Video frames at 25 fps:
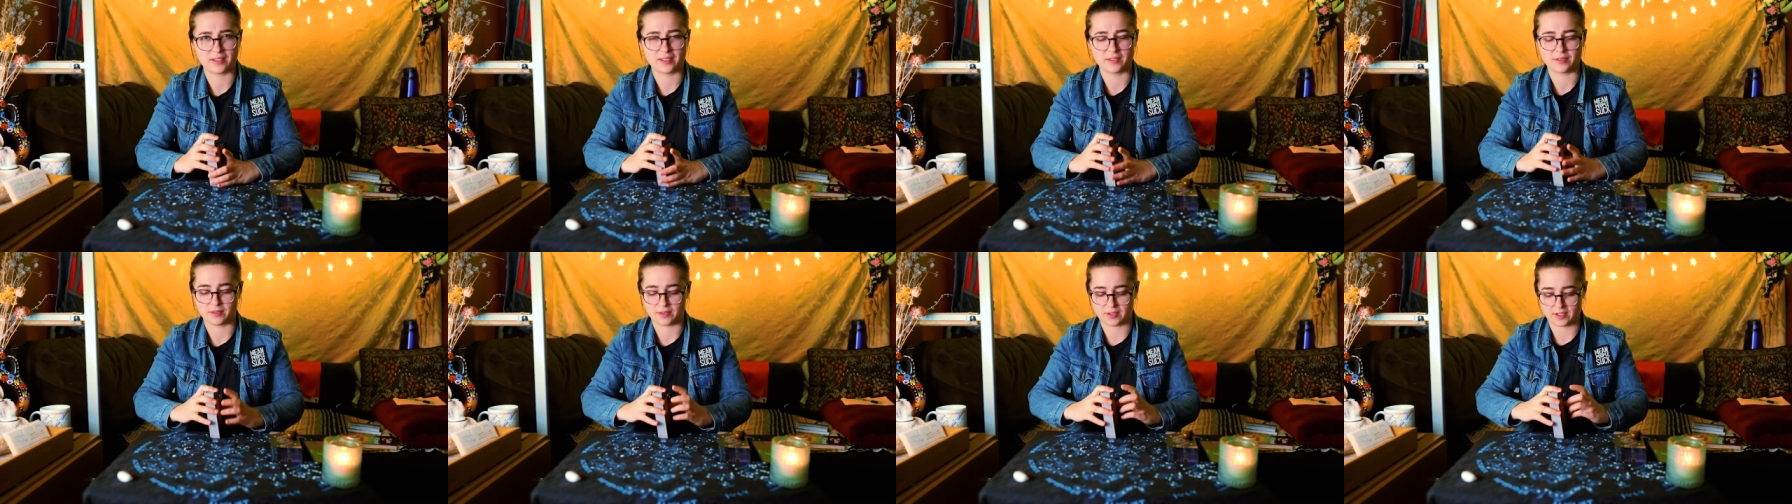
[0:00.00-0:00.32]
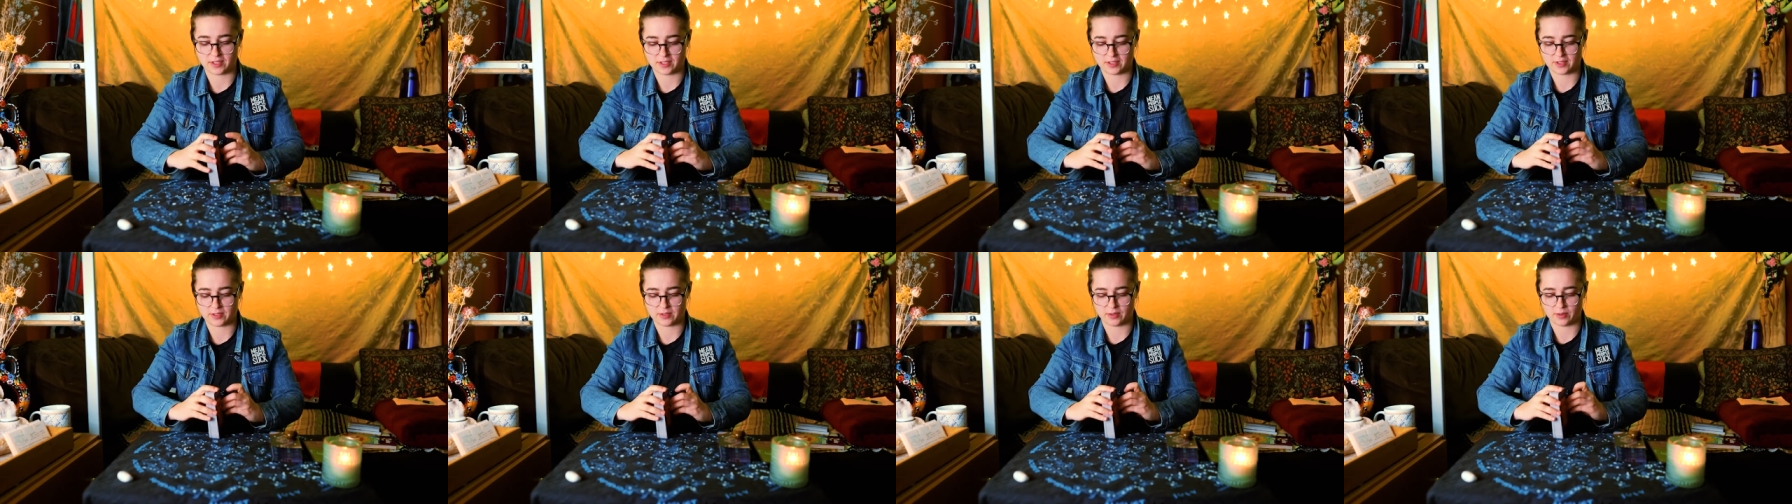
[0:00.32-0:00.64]
It was
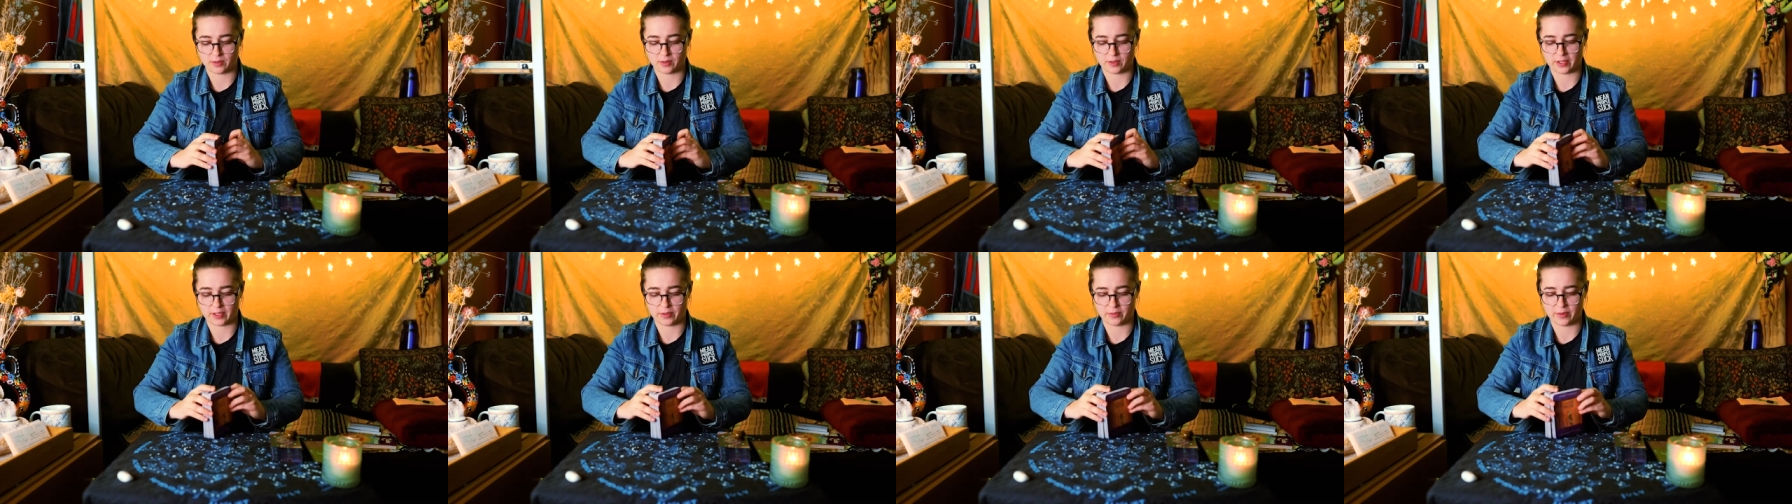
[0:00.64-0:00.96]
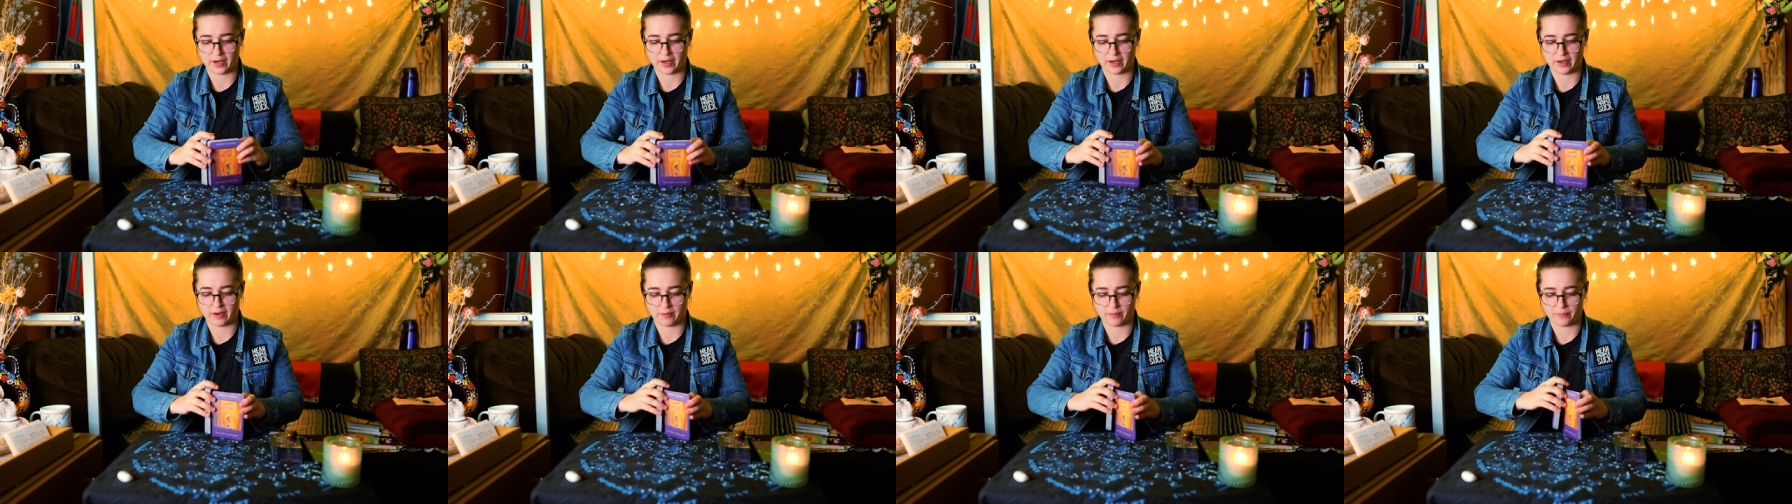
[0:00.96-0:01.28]
just totally
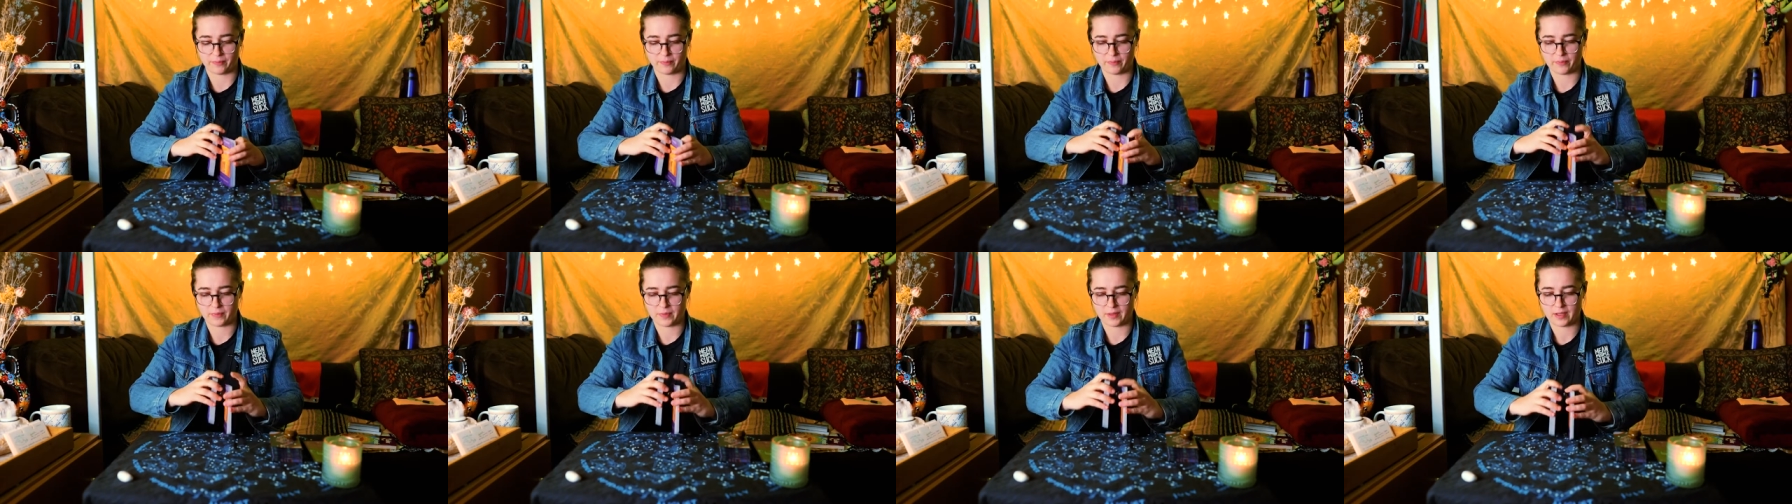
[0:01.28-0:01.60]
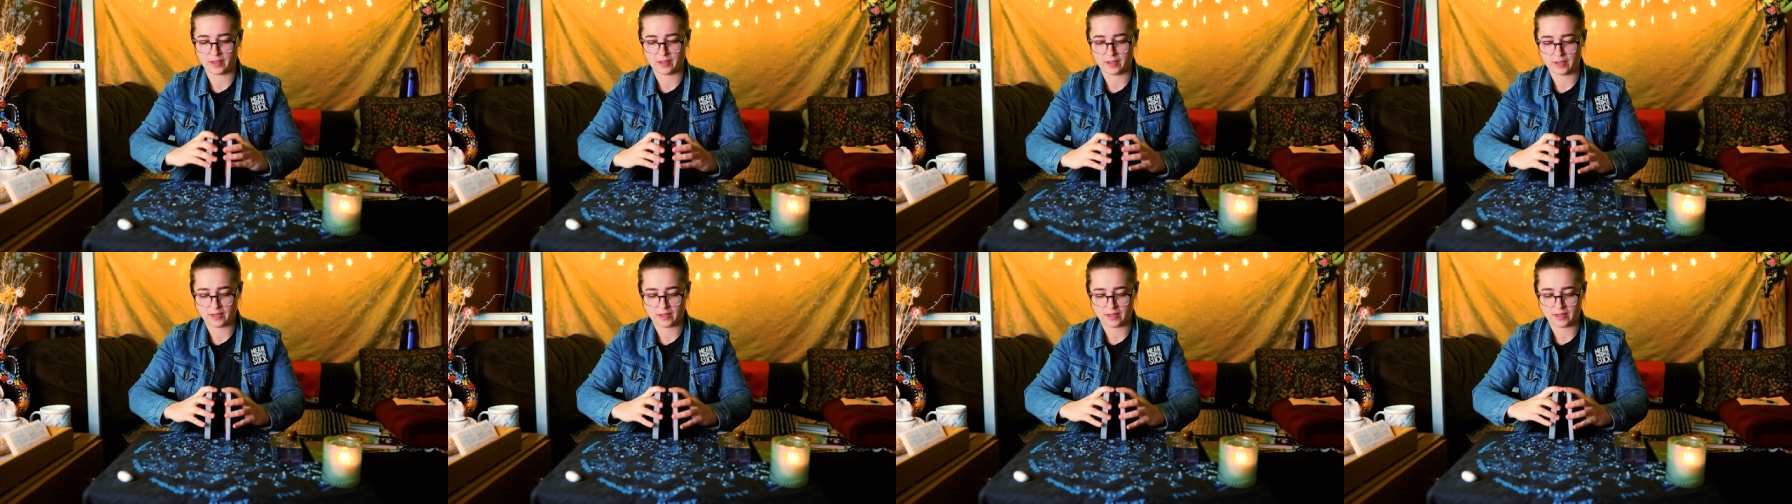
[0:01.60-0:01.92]
random.
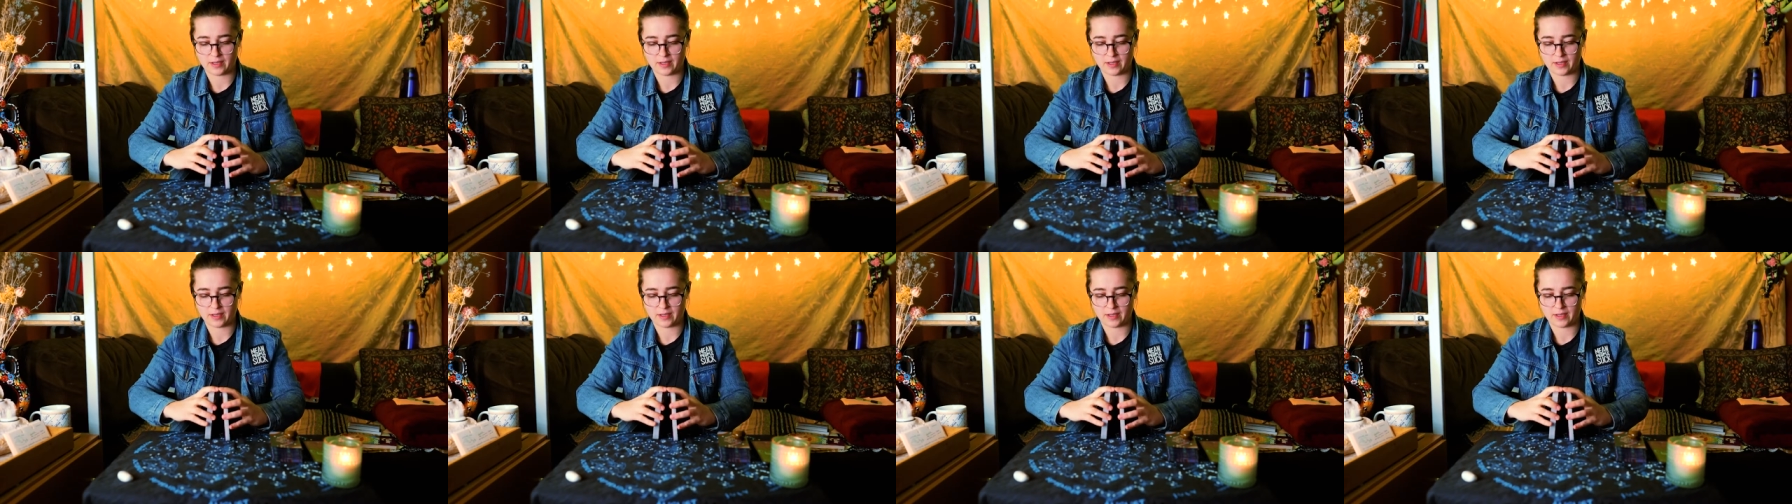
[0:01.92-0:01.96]
But